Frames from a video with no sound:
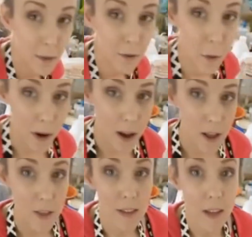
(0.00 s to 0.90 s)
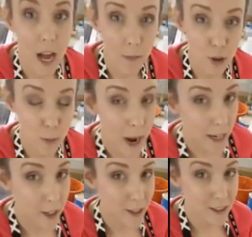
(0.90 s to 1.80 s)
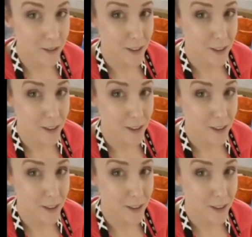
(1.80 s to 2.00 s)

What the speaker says: before, this Amish pie crust